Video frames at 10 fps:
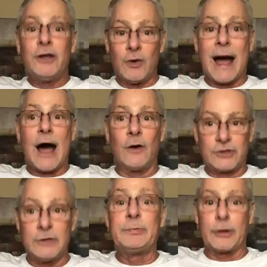human knew
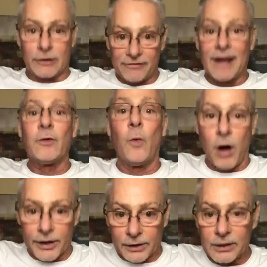how to purify
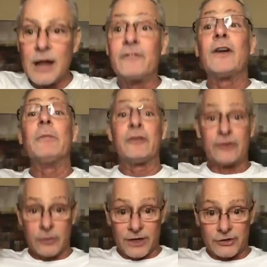the water
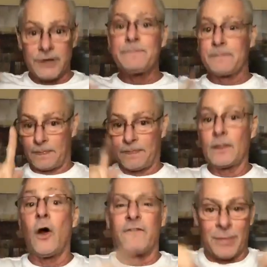from the sewage
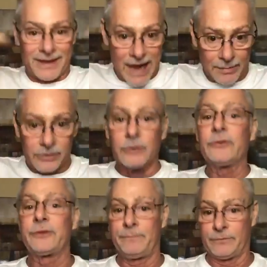or from the
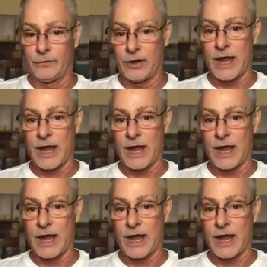chemicals.